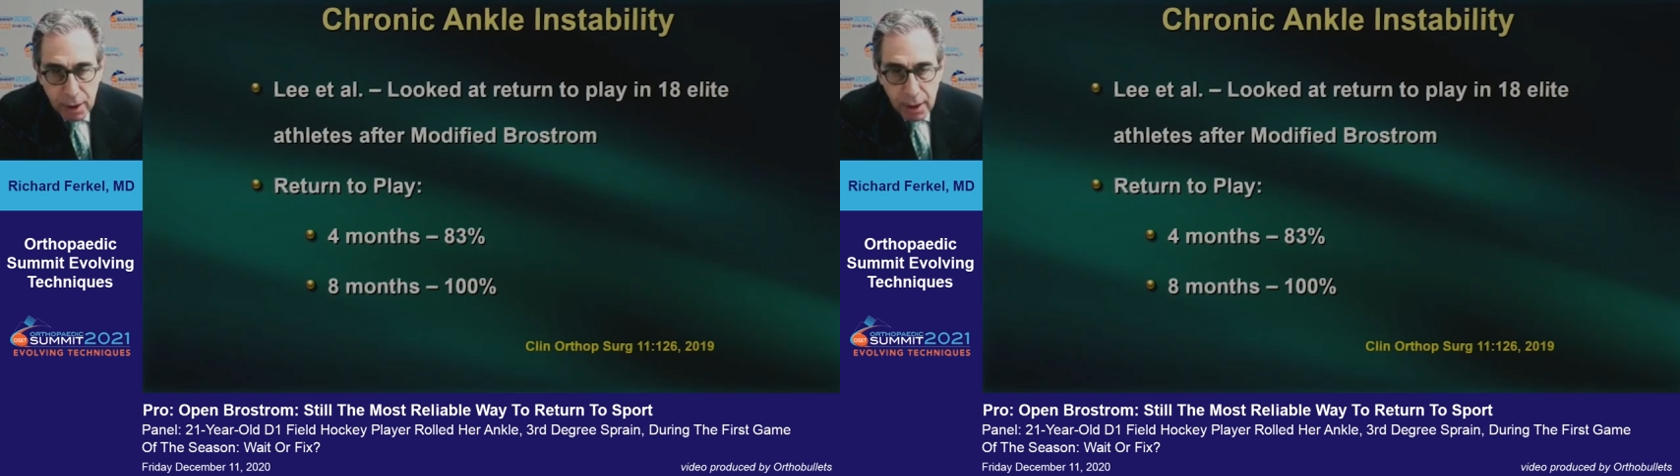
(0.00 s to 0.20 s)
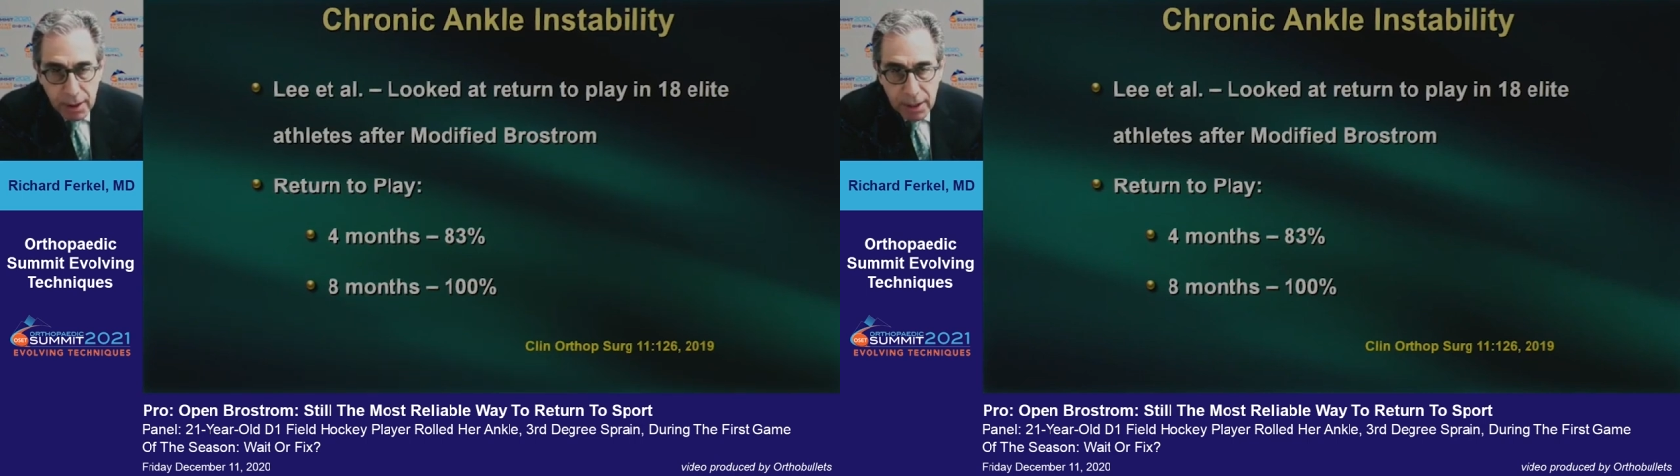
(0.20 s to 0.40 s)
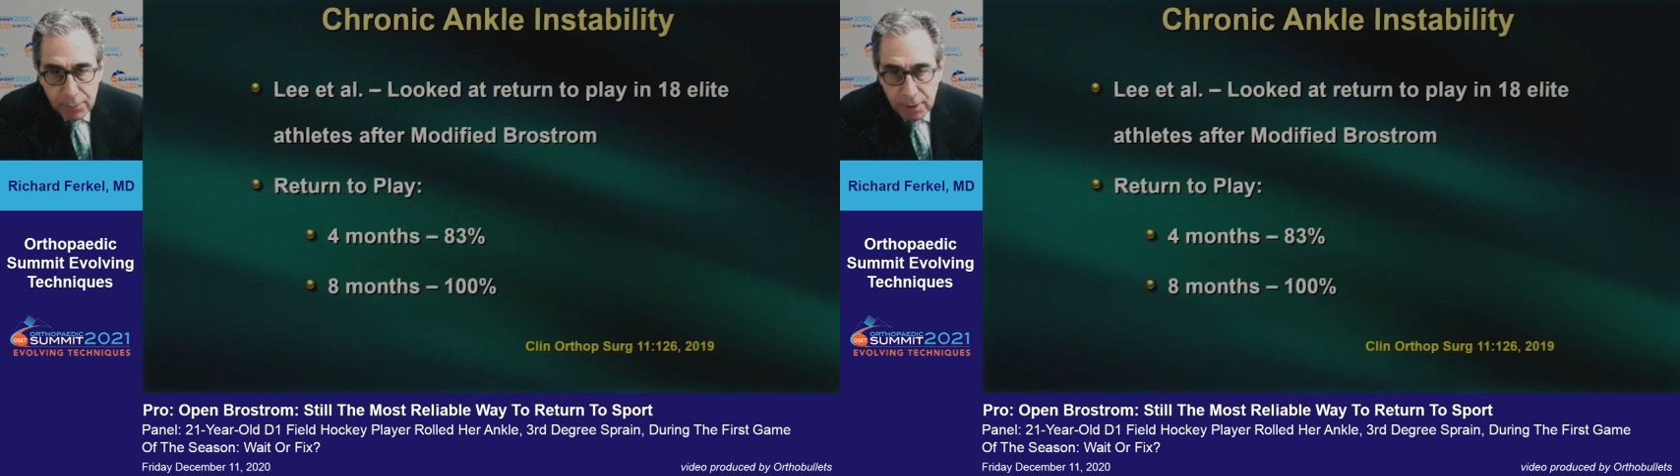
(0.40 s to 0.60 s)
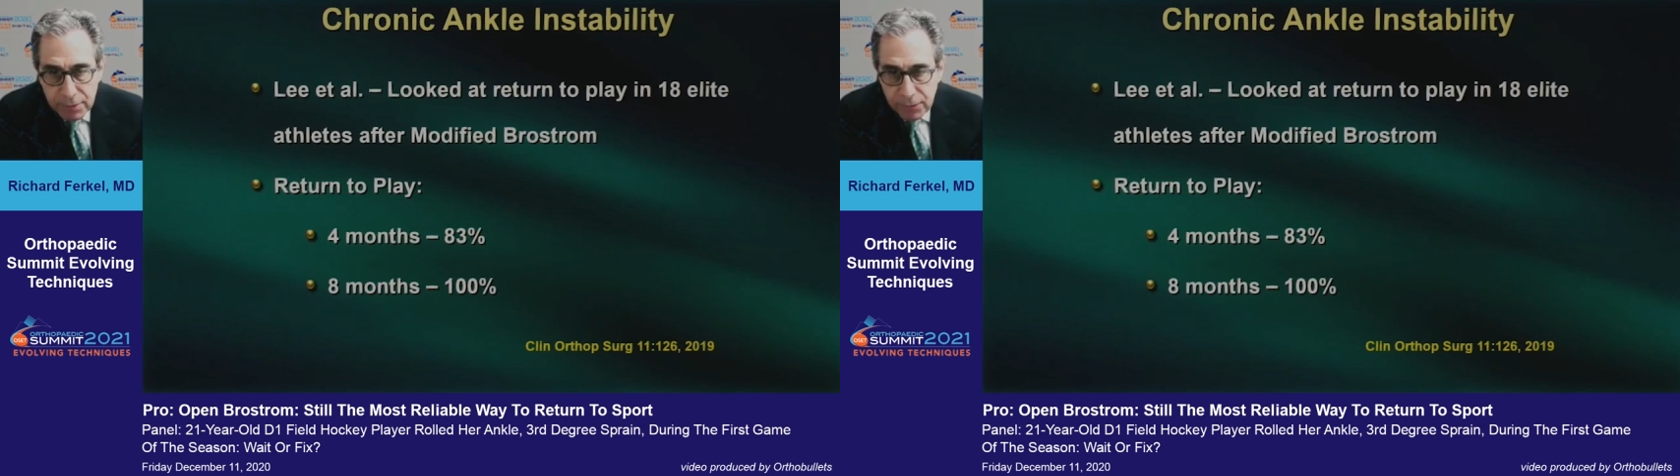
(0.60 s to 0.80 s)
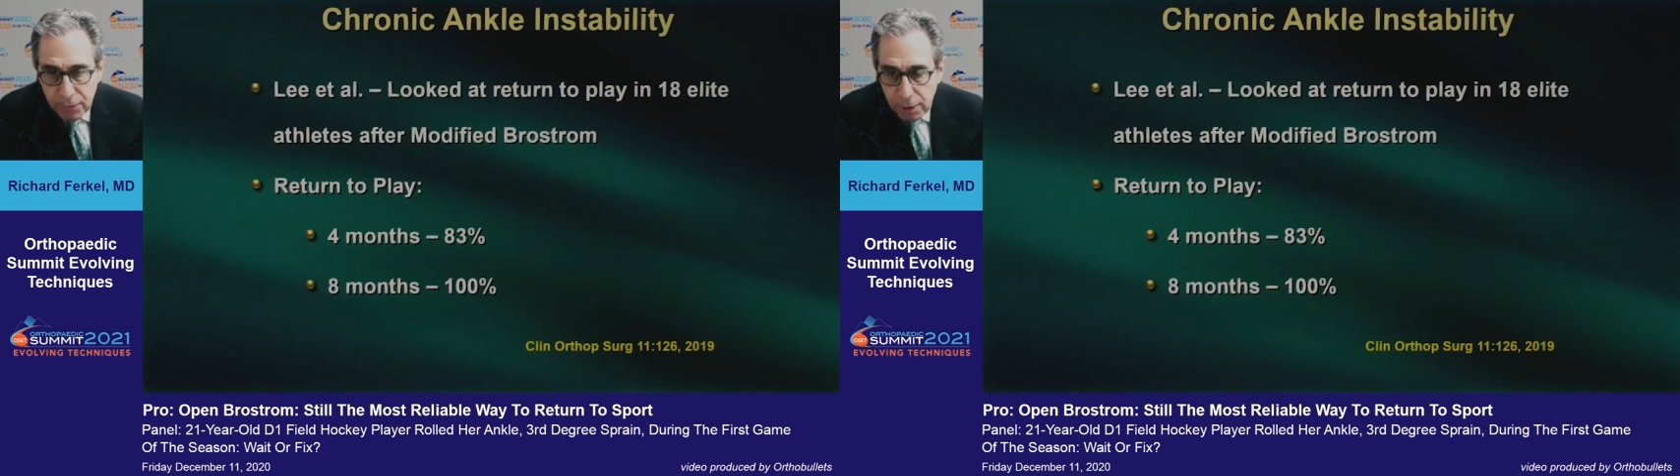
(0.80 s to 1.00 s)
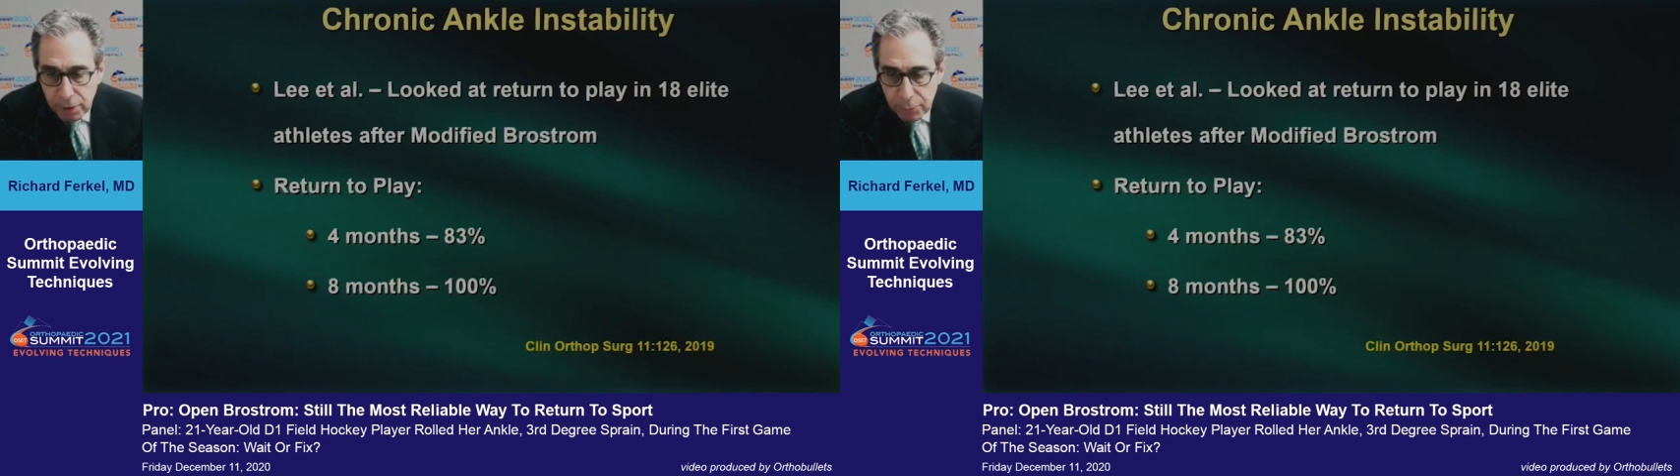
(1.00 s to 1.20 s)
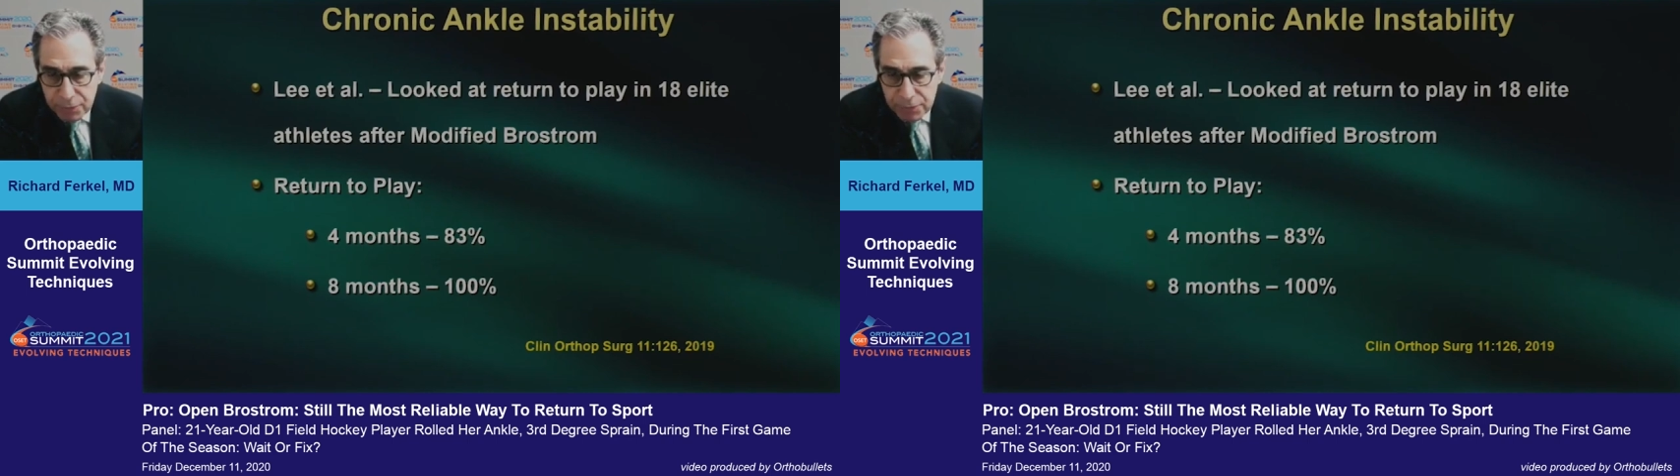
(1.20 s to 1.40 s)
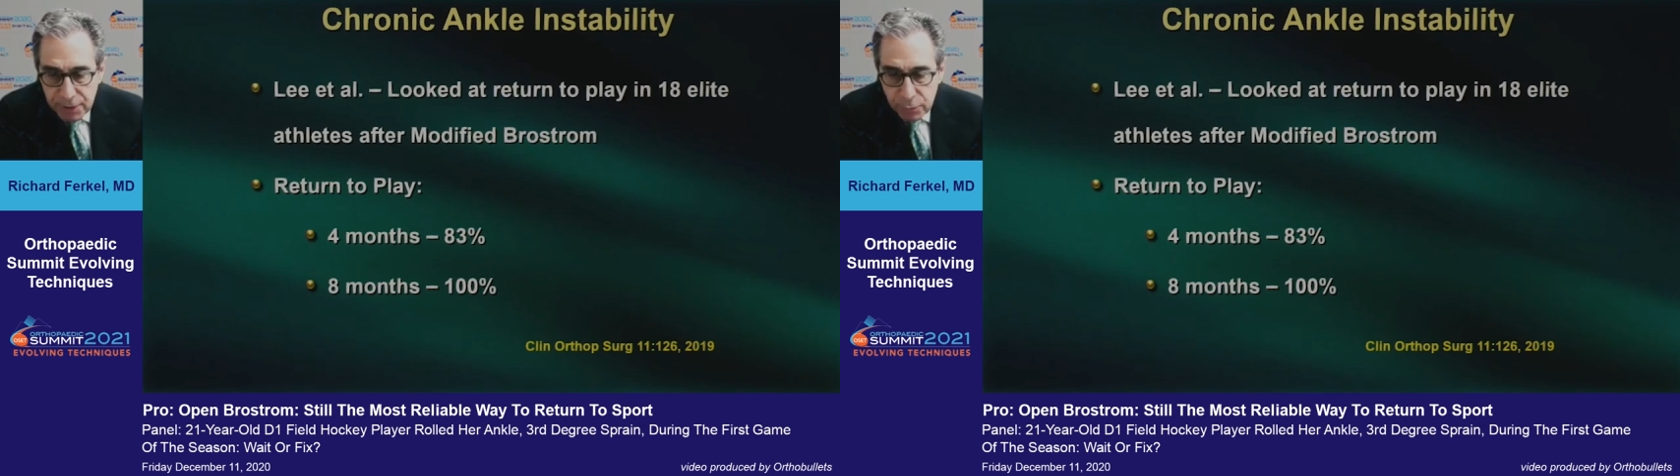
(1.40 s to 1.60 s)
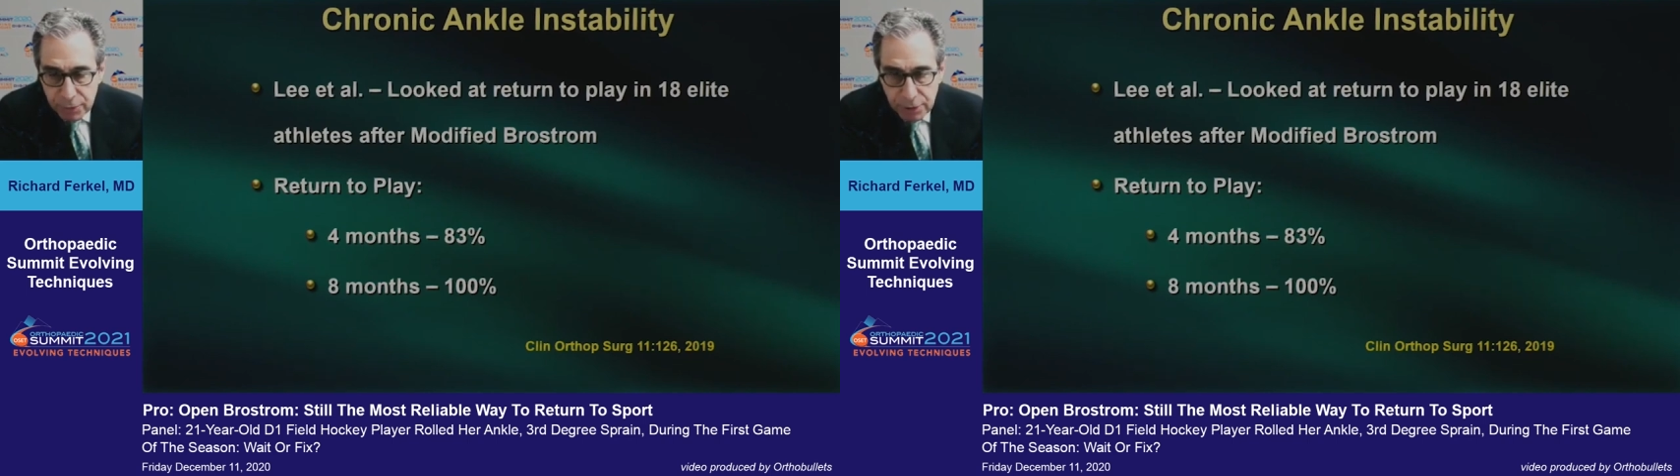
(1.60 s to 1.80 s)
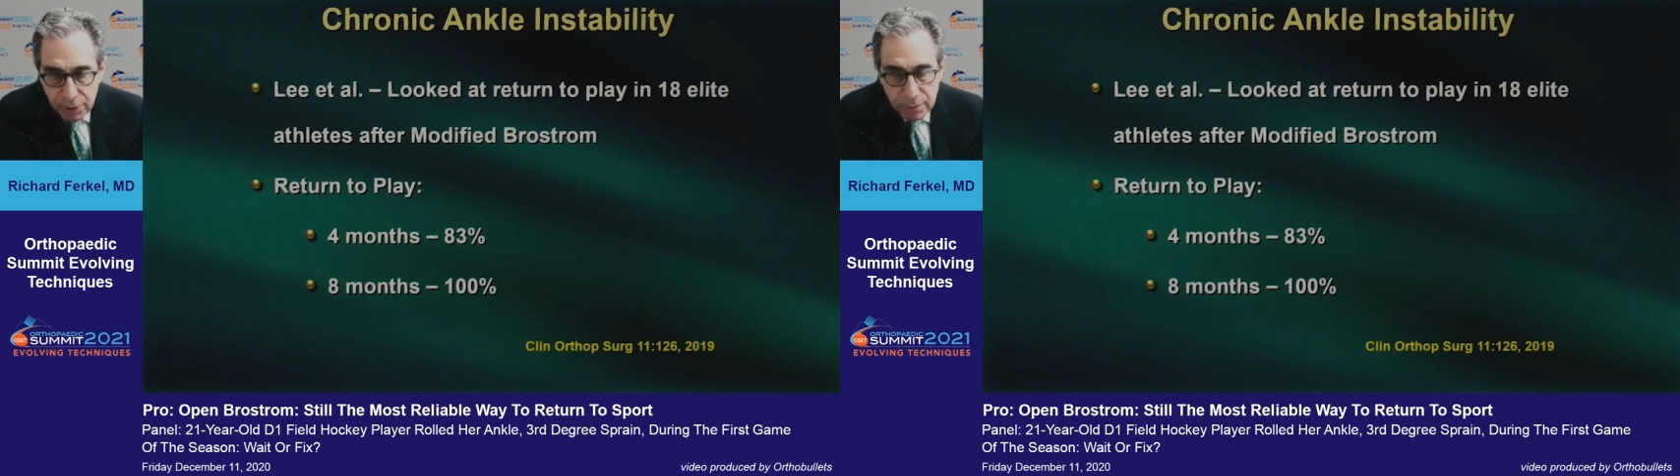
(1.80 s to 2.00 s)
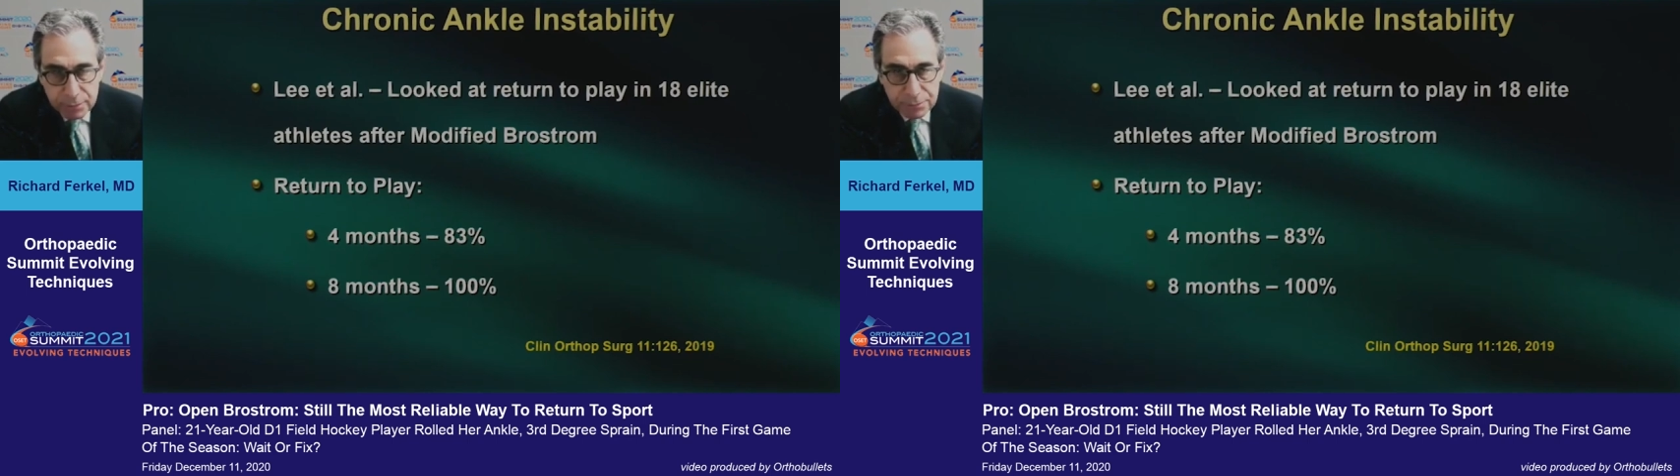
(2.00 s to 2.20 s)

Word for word: and eight months for 100% return.